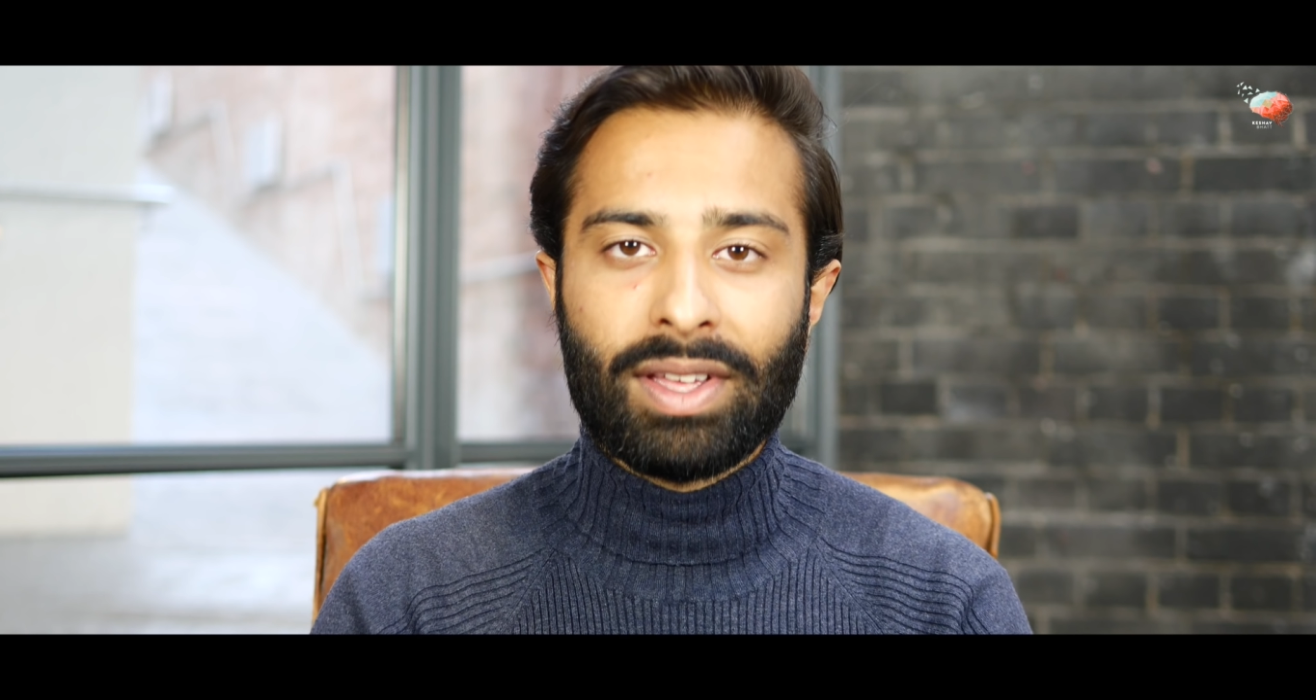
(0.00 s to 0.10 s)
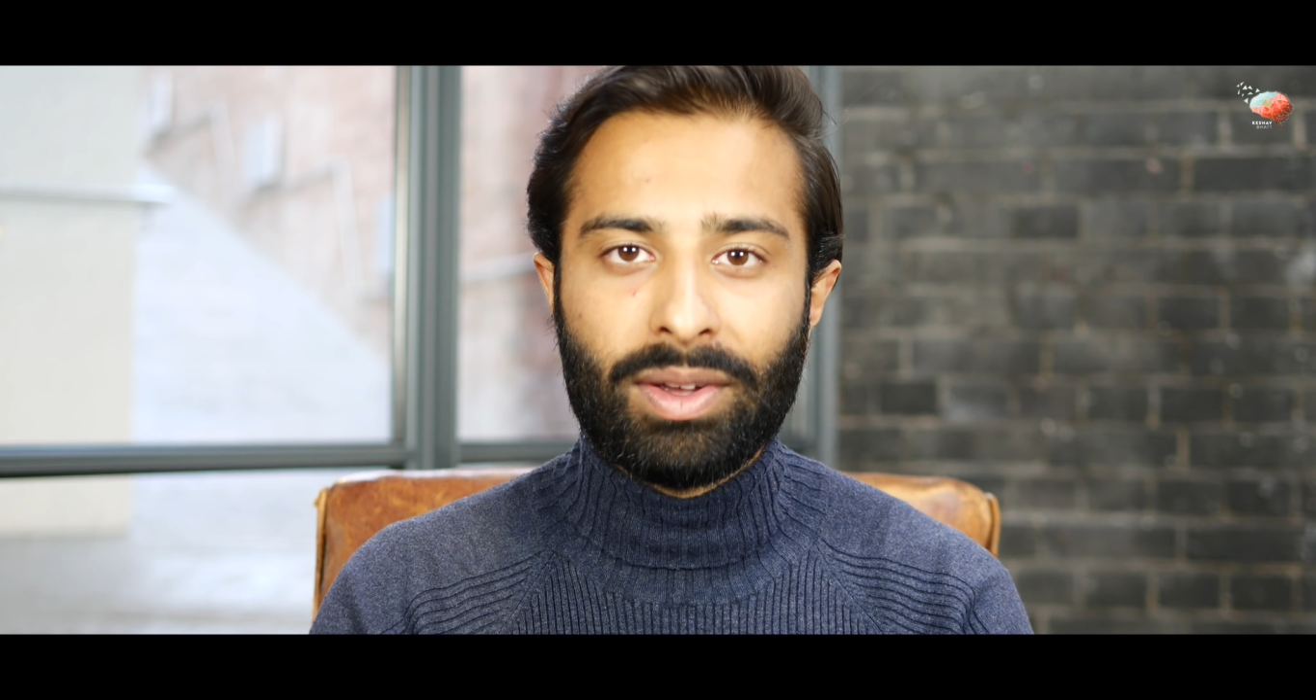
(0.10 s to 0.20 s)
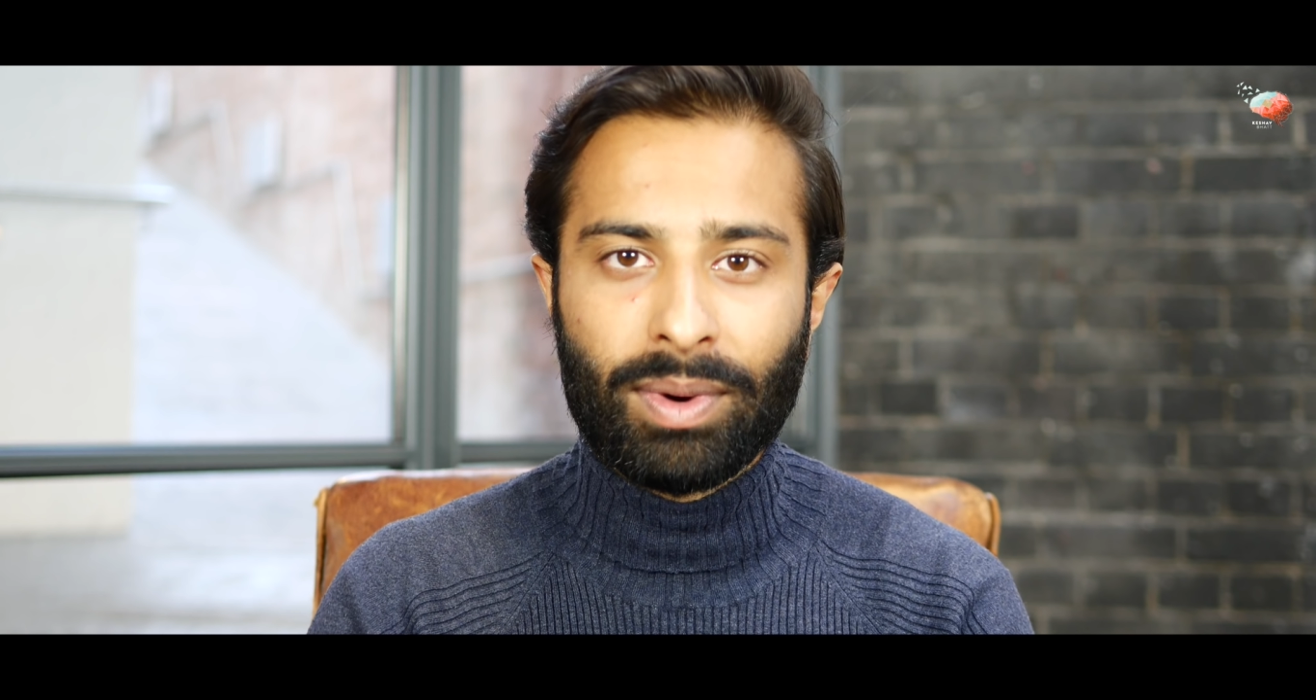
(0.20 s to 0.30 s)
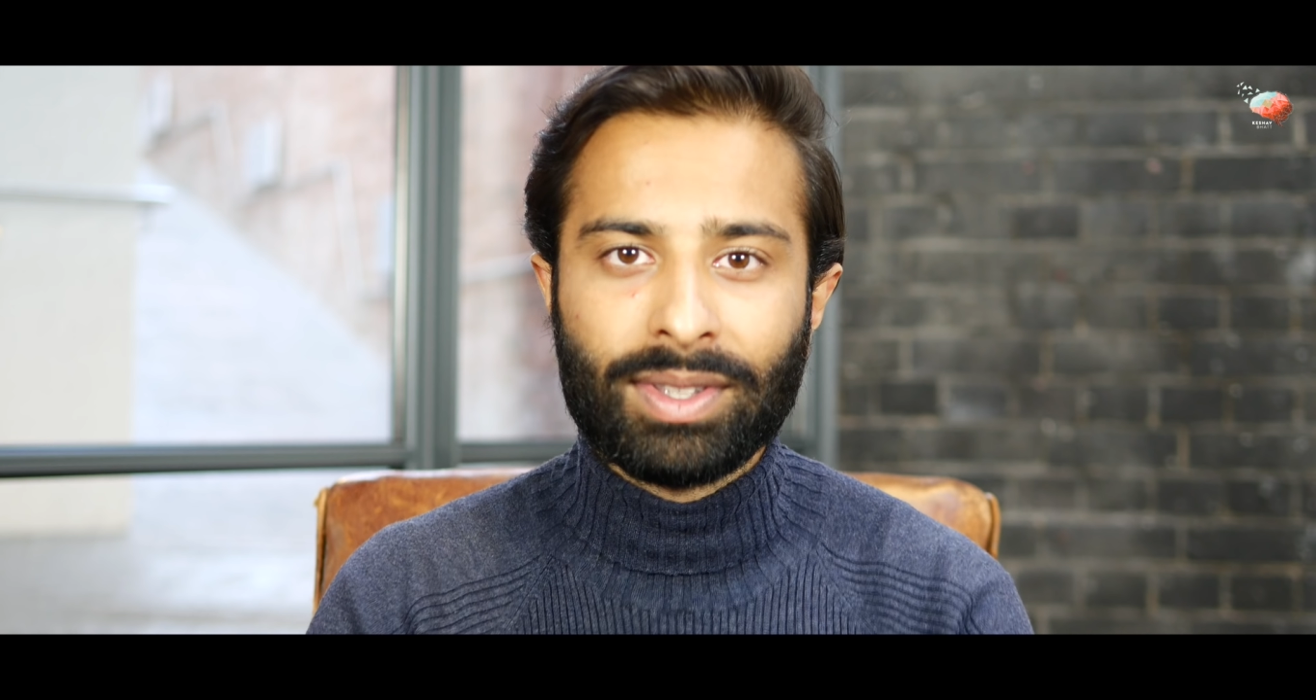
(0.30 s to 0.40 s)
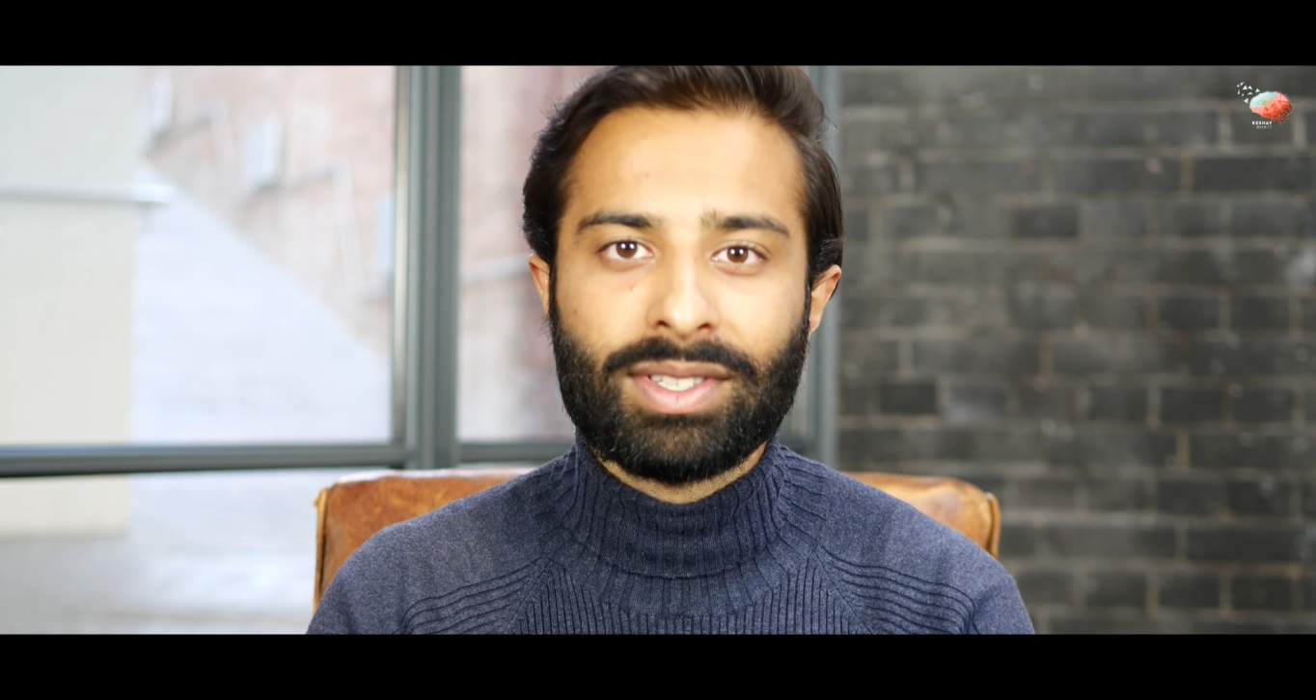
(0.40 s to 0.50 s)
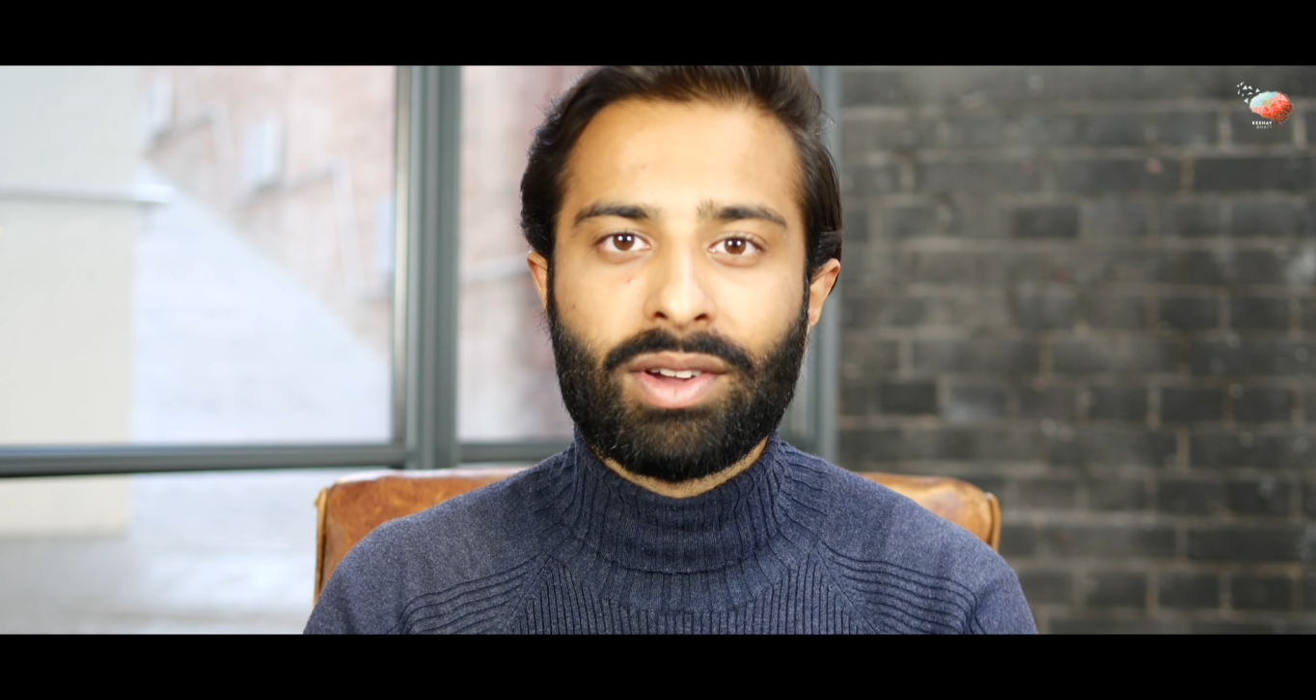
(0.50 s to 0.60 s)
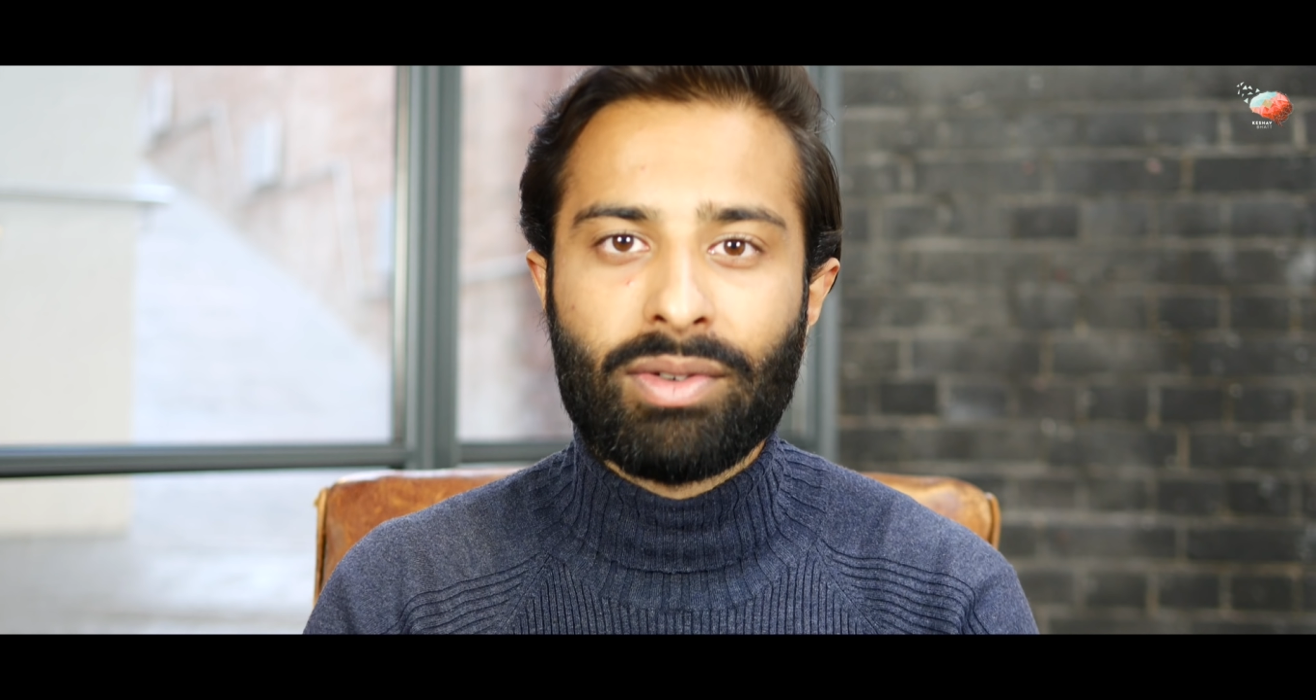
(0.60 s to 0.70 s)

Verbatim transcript: that you want to